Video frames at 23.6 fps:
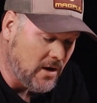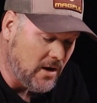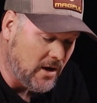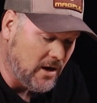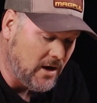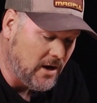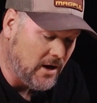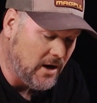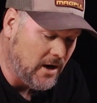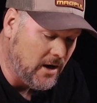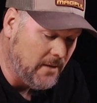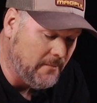
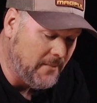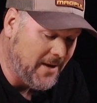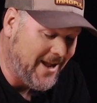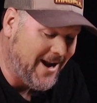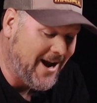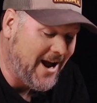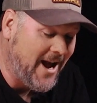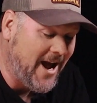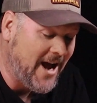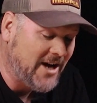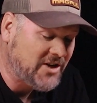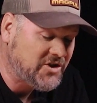
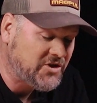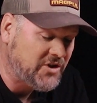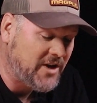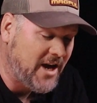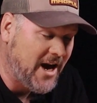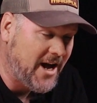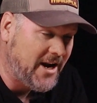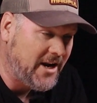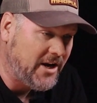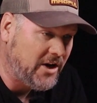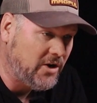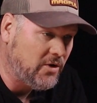and I actually
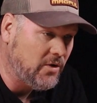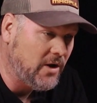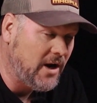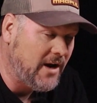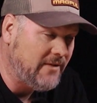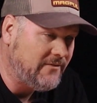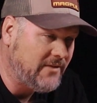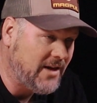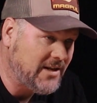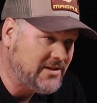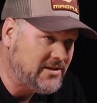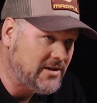had it
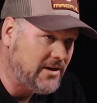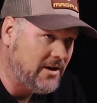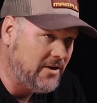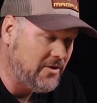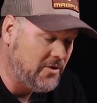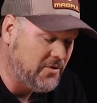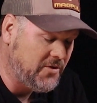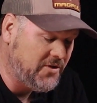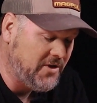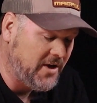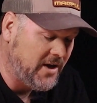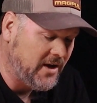engraved. That's
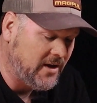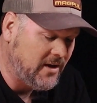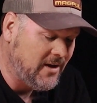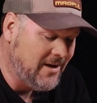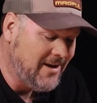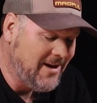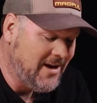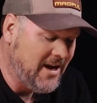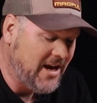another thing.